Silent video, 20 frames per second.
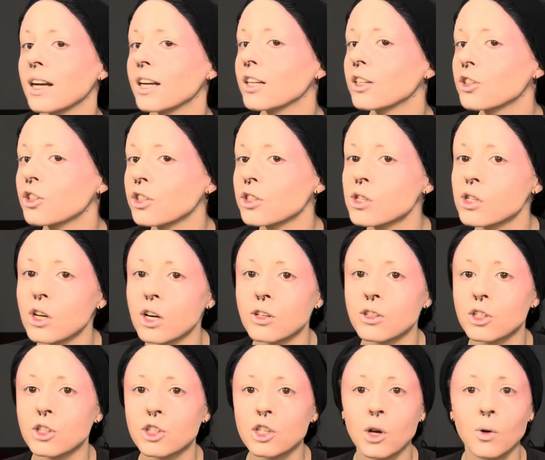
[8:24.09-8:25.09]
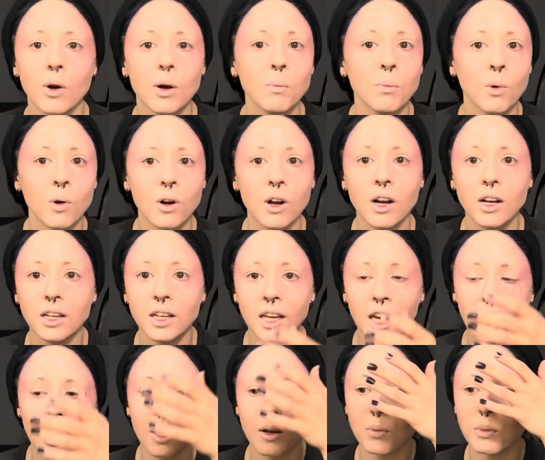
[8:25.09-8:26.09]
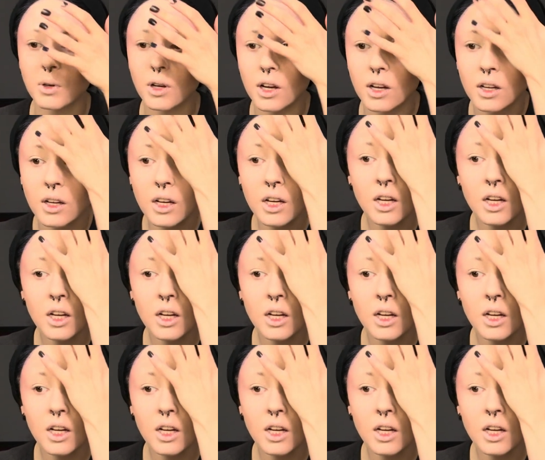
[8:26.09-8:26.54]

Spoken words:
it should start to show up more on camera.